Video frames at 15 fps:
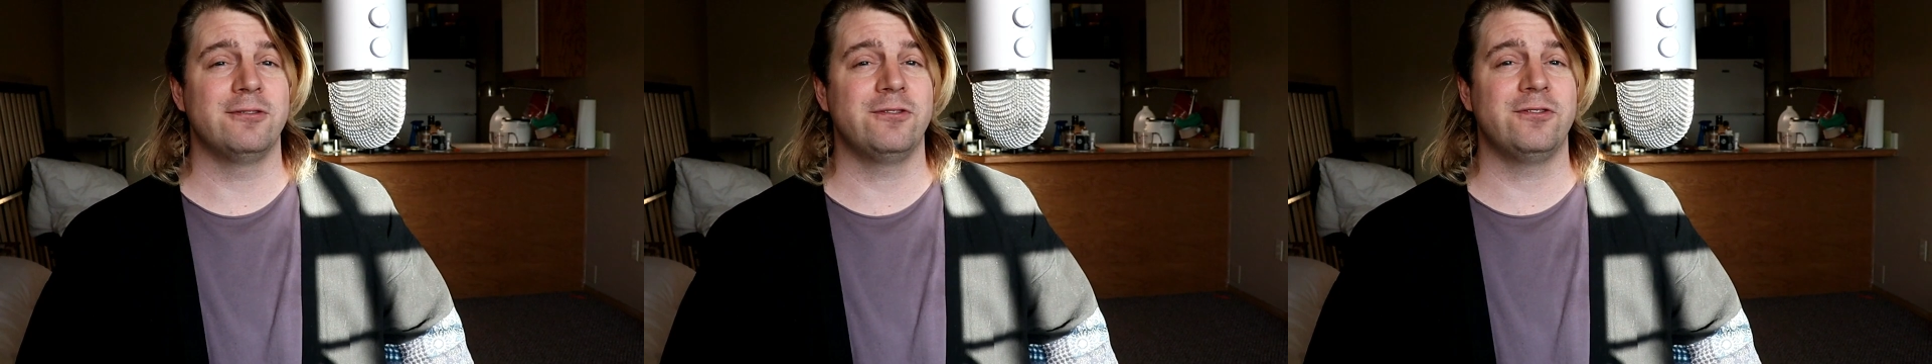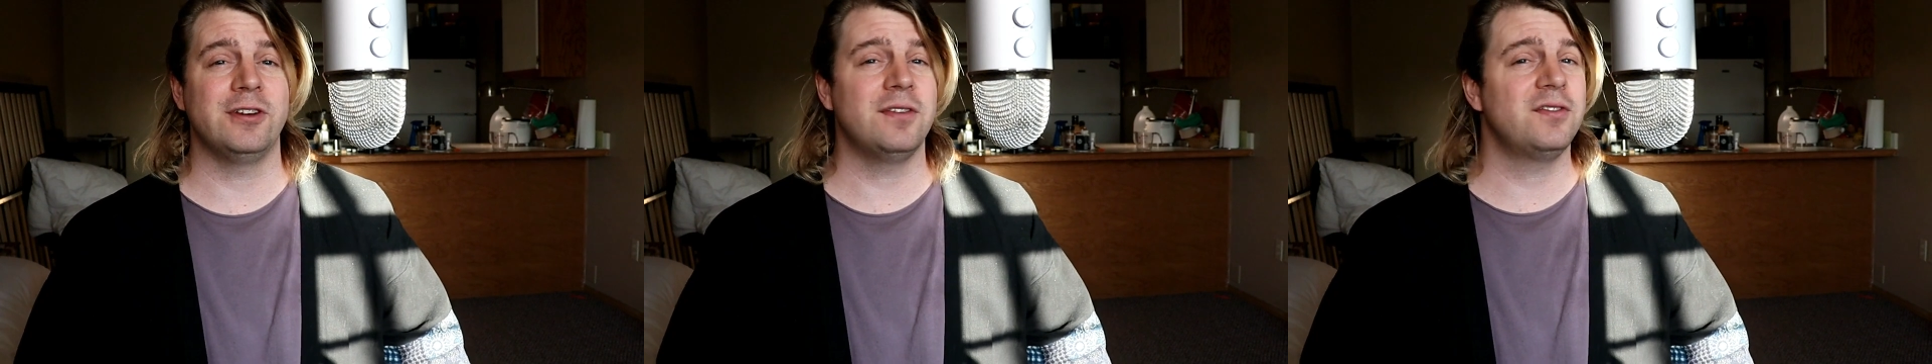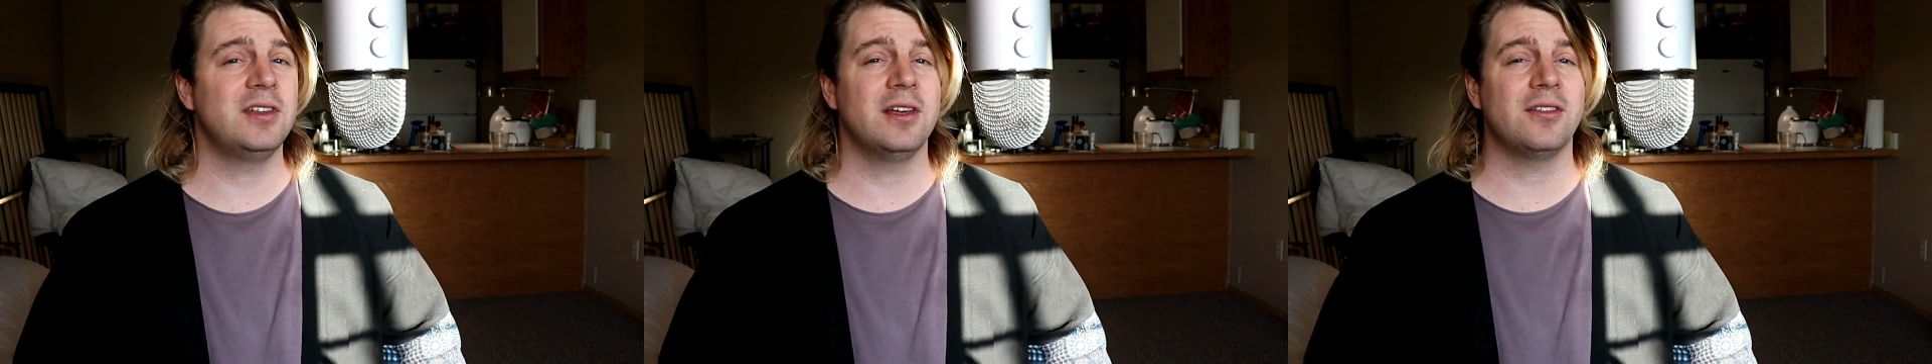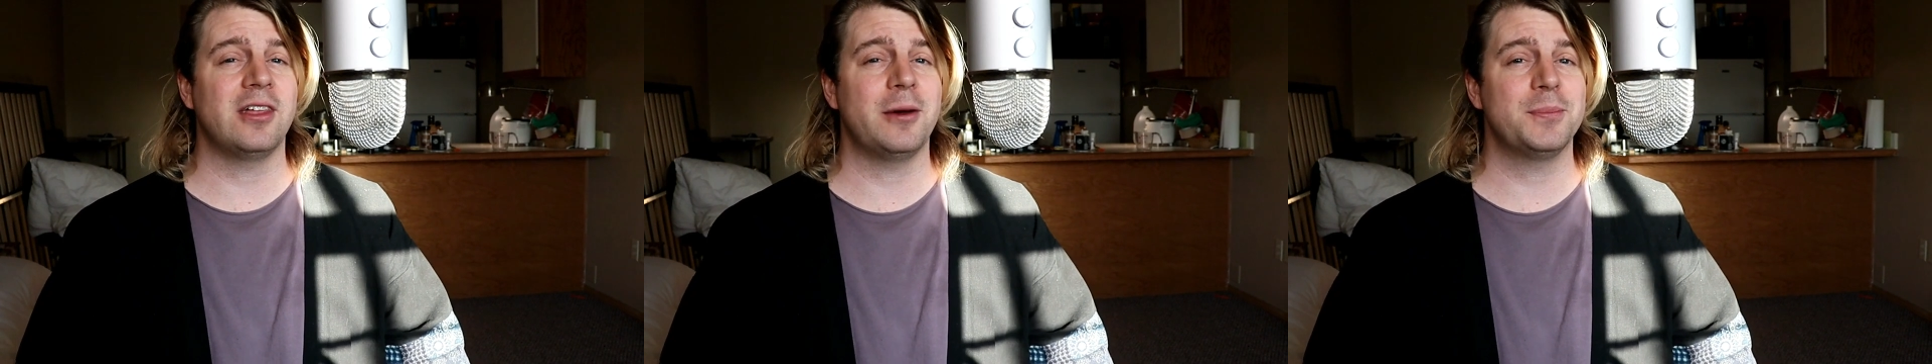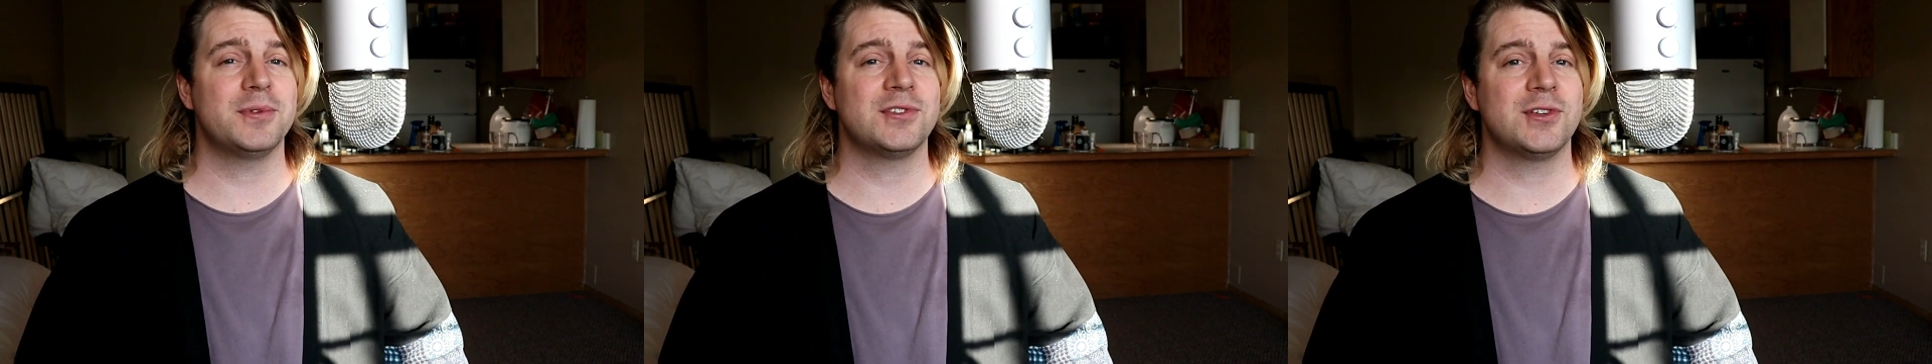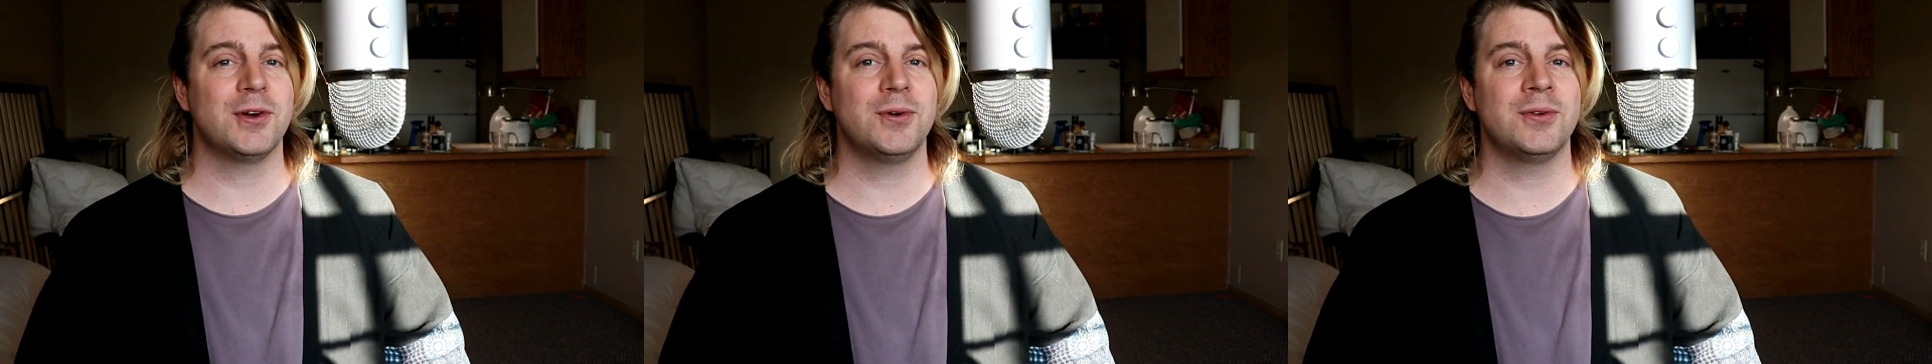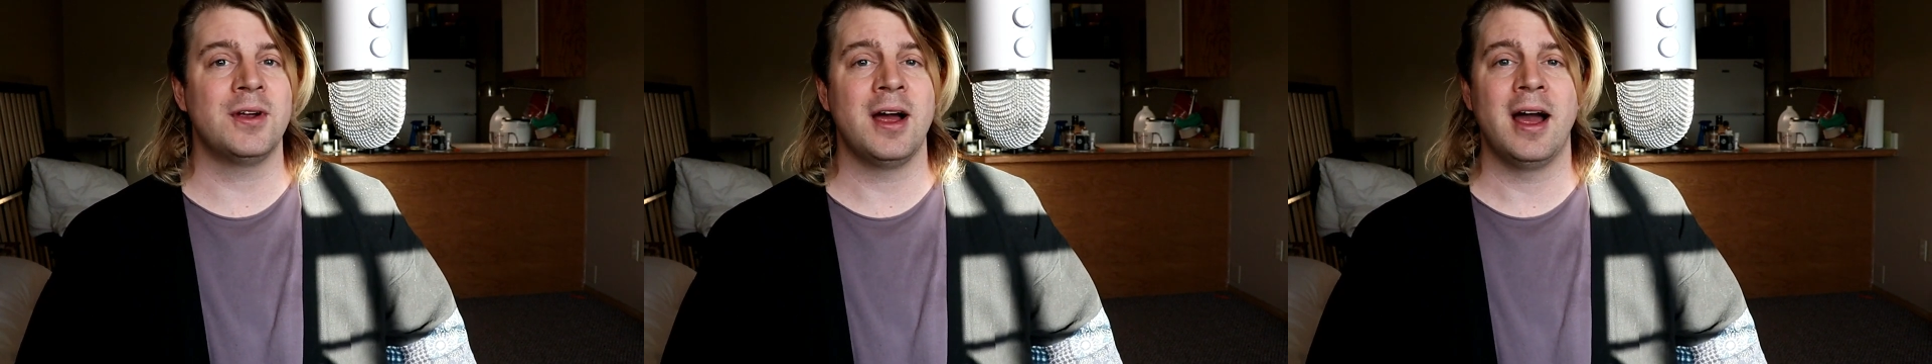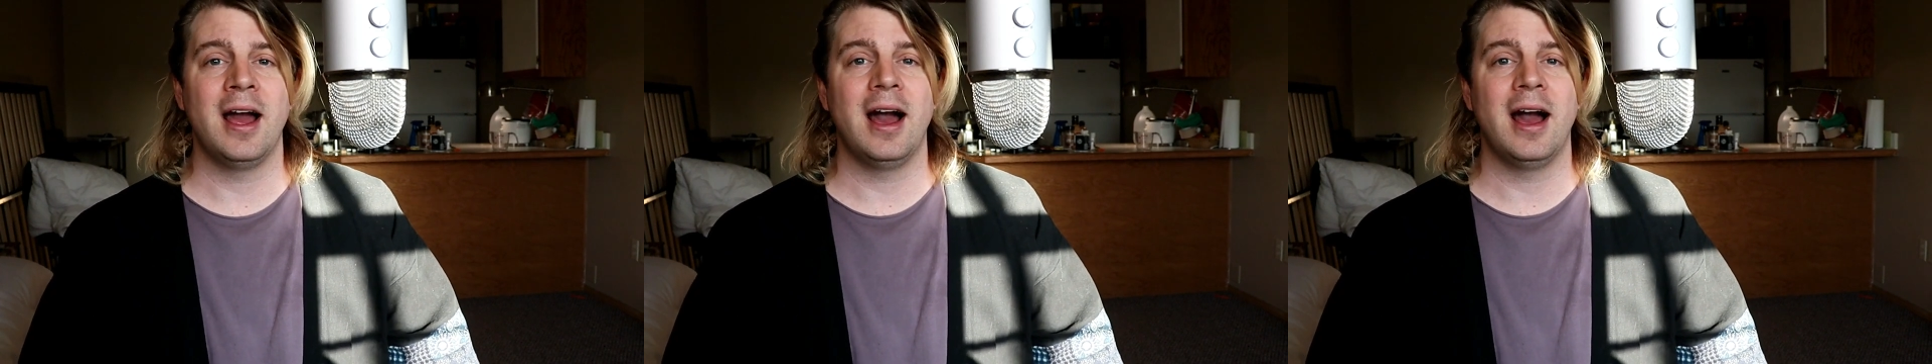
50th episode.